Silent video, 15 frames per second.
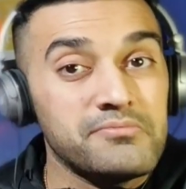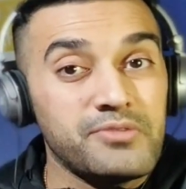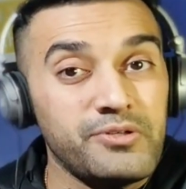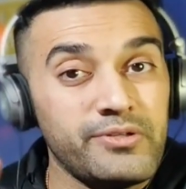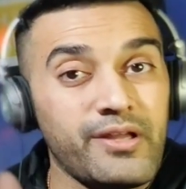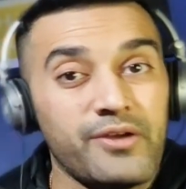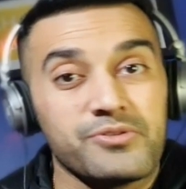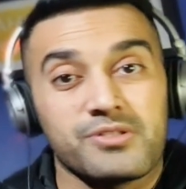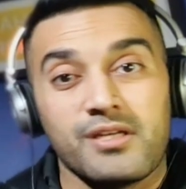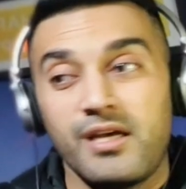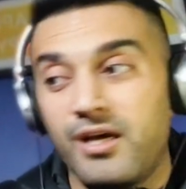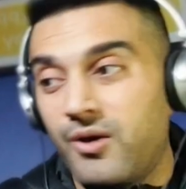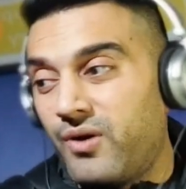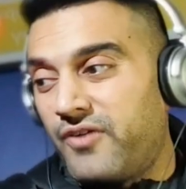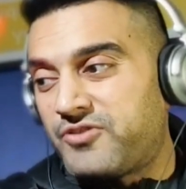Who knows?
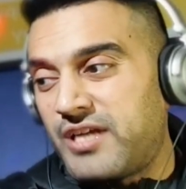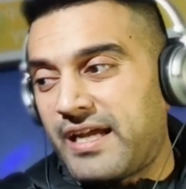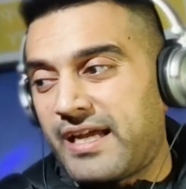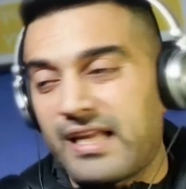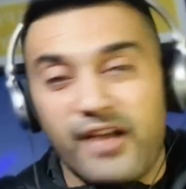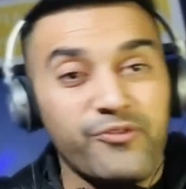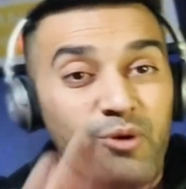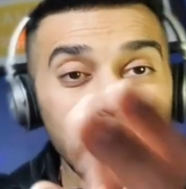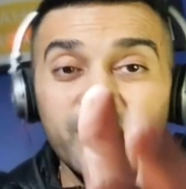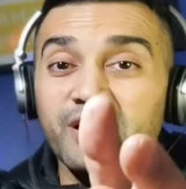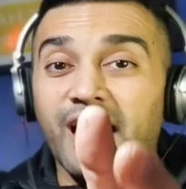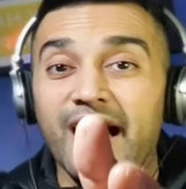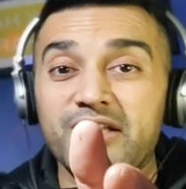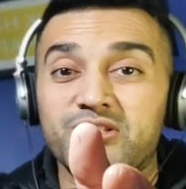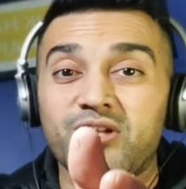Worth checking. If only you
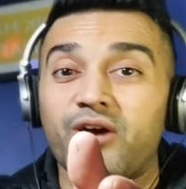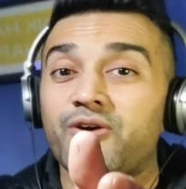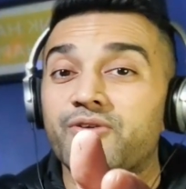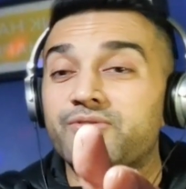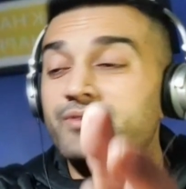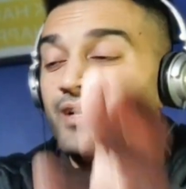guys know